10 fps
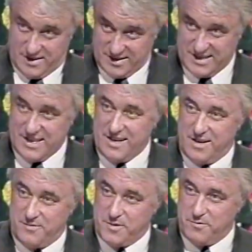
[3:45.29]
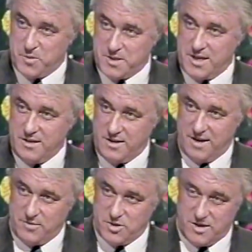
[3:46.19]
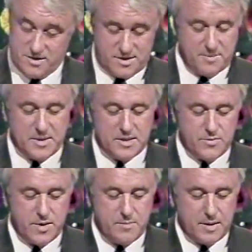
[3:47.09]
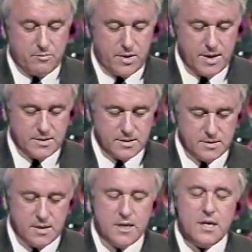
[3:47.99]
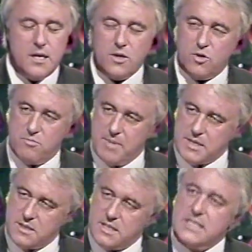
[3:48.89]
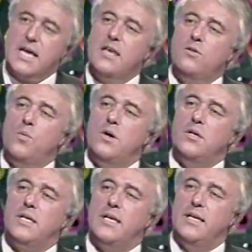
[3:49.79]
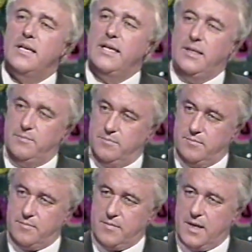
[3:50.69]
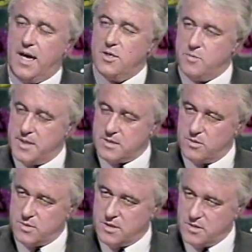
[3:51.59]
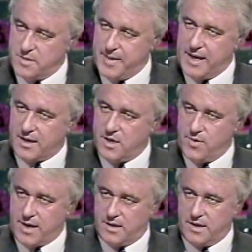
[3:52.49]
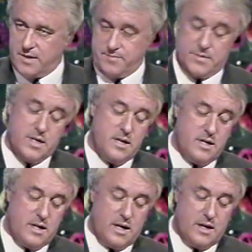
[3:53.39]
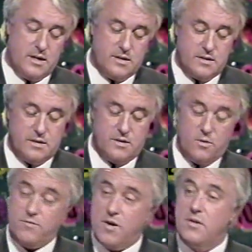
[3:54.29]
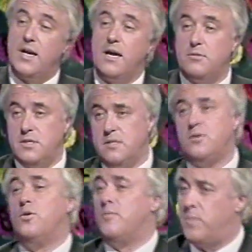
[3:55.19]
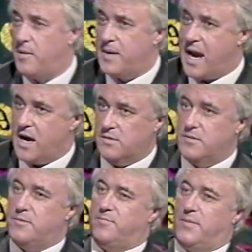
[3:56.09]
as I said, after 14, you have a shot at some of these really big prizes. You must say the word clearly, and you must also spell it correctly. And no foreign languages or proper nouns.